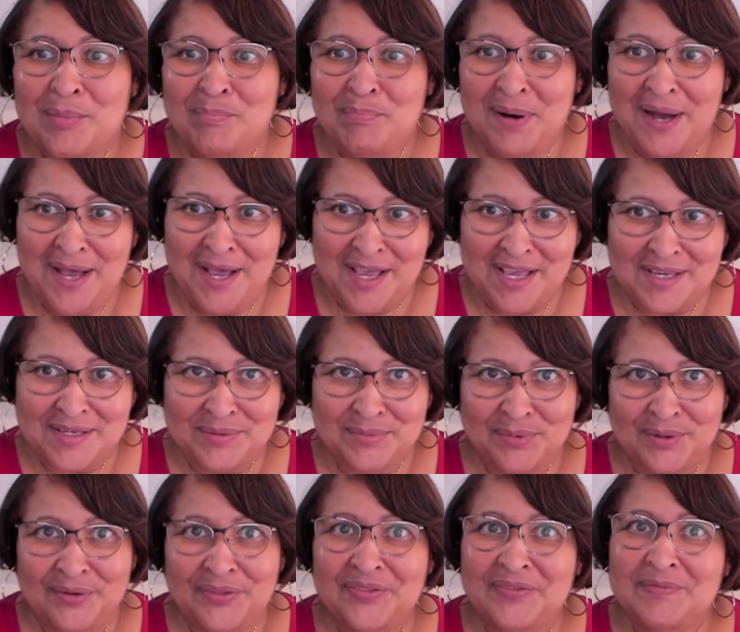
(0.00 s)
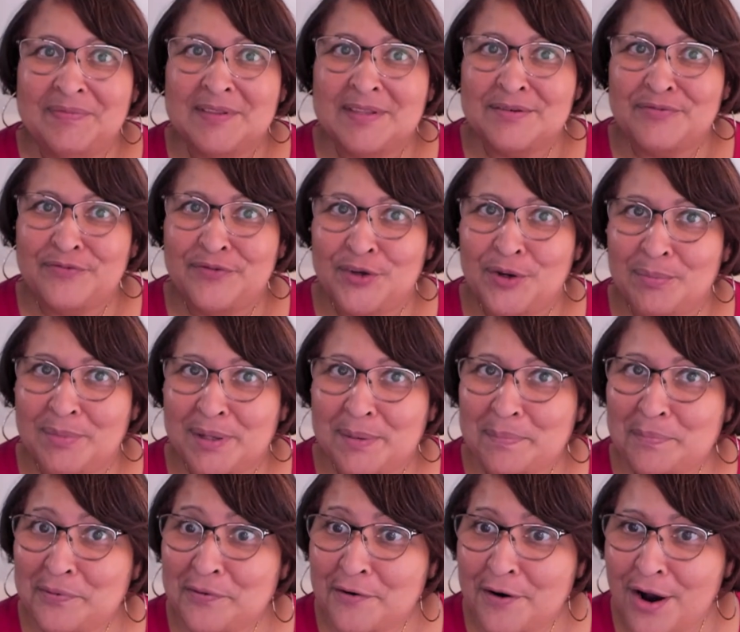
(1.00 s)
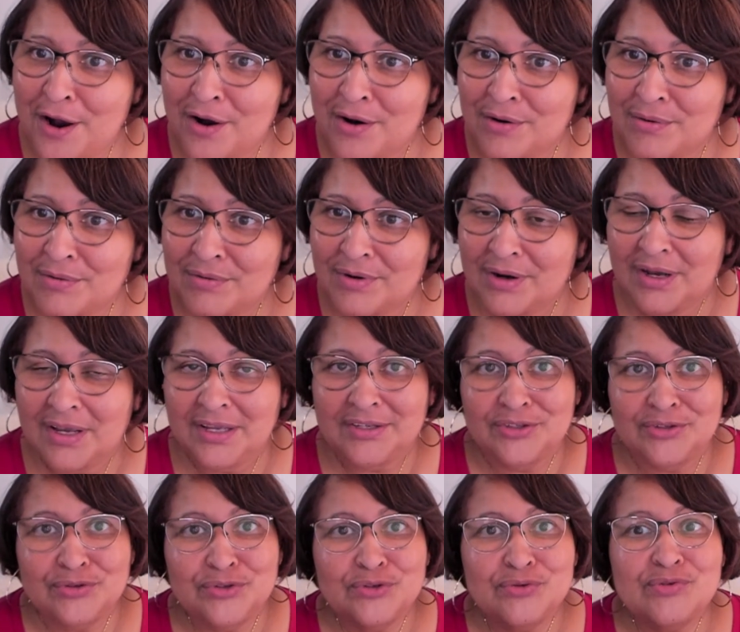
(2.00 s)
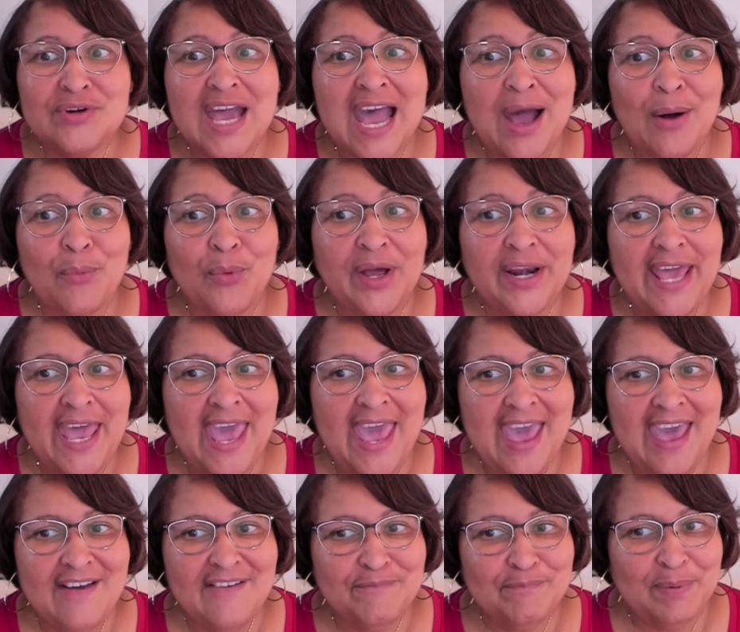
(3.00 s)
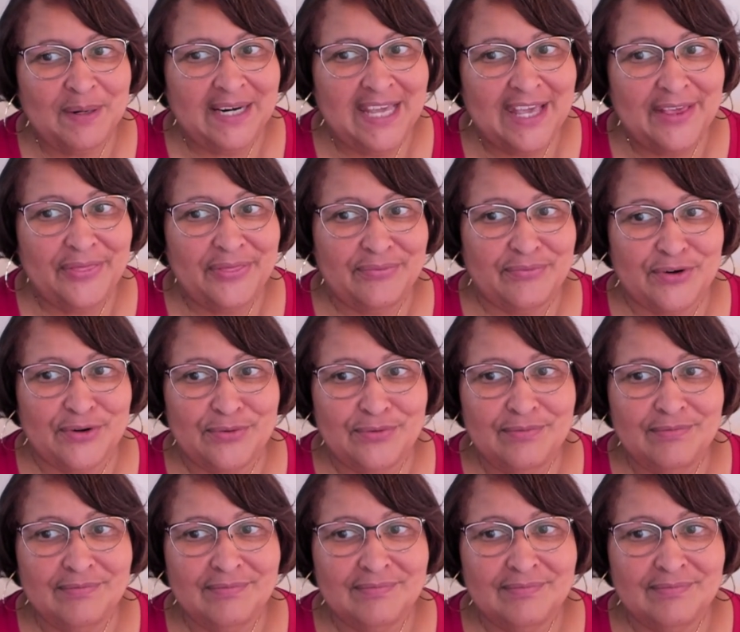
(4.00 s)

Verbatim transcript: But with Filmic Pro, you do not want to have playthrough